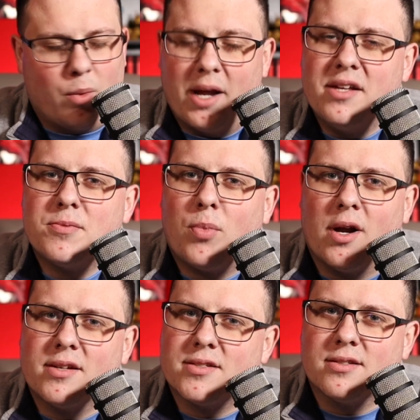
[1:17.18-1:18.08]
raise
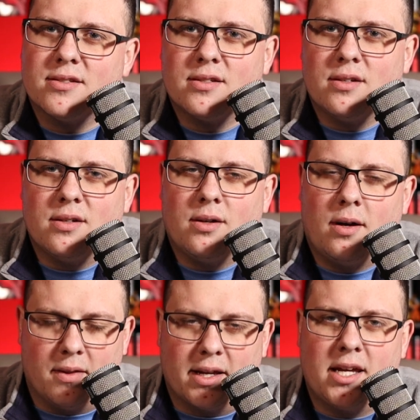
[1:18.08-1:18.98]
prices
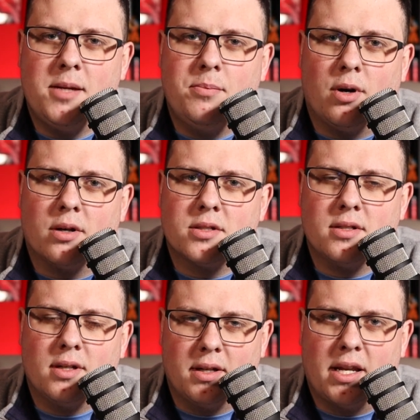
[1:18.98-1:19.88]
on the key
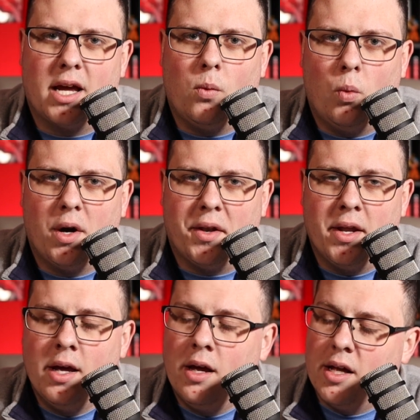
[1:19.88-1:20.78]
books day one.